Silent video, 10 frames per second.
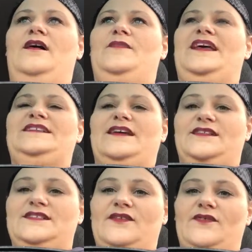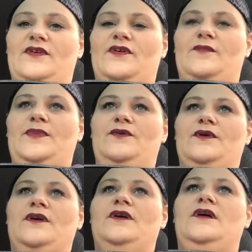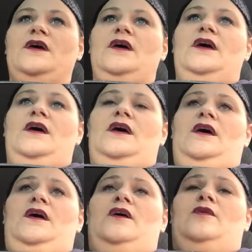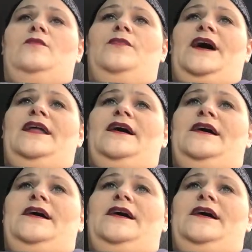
because I can sit in front of a computer. But